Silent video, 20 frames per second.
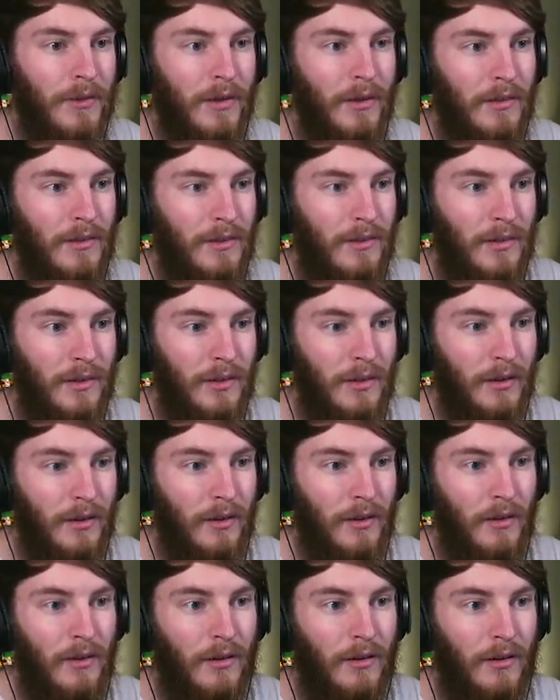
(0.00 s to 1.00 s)
Let's see.
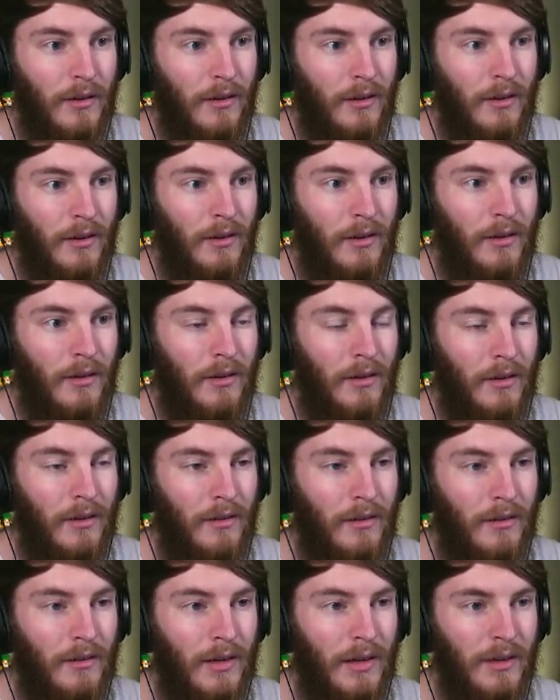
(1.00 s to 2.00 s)

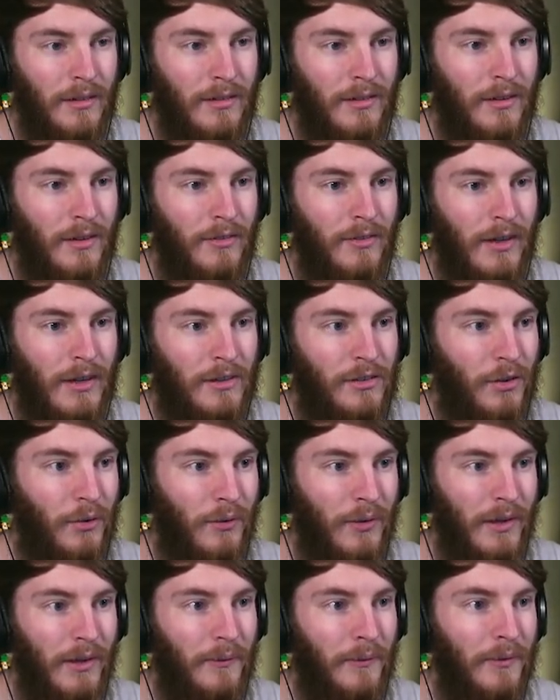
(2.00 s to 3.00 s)
That stuff, I don't
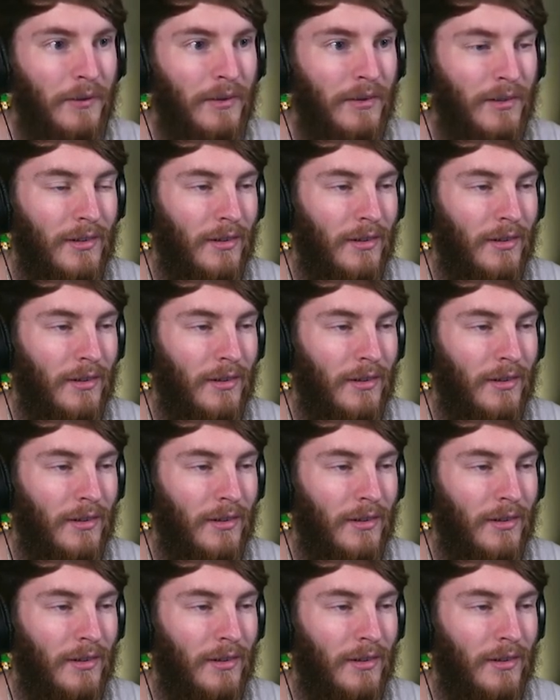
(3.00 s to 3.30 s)
like where this